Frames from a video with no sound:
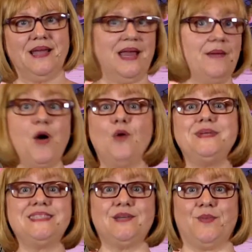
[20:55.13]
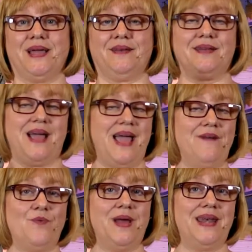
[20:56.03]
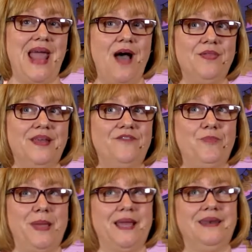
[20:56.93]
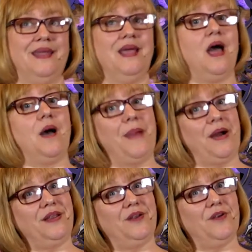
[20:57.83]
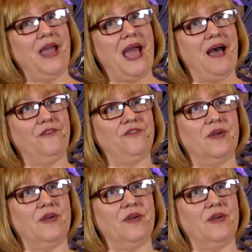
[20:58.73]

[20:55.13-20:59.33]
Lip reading: And I'm always in one. I have one now that I've been about a year and a half.